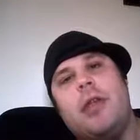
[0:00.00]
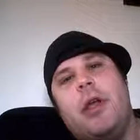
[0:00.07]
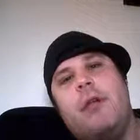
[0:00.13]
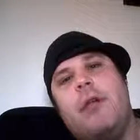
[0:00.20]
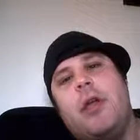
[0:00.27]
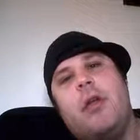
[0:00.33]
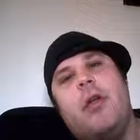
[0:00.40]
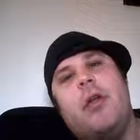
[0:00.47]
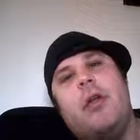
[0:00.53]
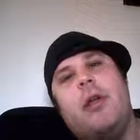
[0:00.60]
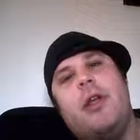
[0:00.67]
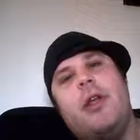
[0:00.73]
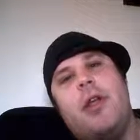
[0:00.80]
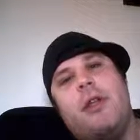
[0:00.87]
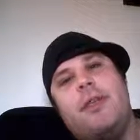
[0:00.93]
So no
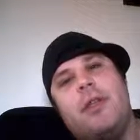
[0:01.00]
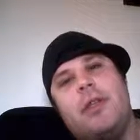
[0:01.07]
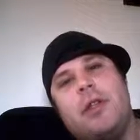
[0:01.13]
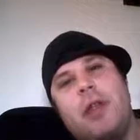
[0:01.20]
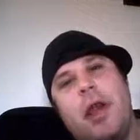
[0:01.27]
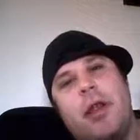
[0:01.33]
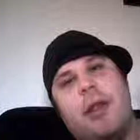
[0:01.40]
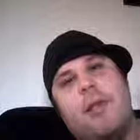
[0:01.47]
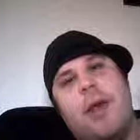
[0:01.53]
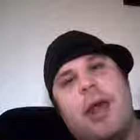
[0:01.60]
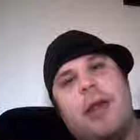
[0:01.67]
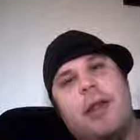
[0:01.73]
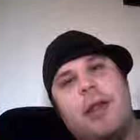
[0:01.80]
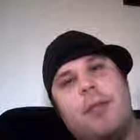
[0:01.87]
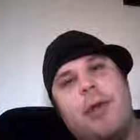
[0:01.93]
longer do you have to start at the
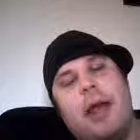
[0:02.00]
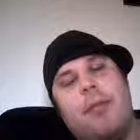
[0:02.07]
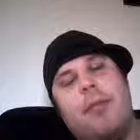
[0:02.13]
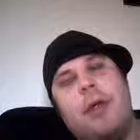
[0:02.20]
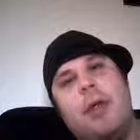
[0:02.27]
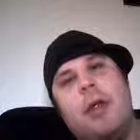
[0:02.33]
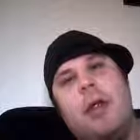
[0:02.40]
back of the map.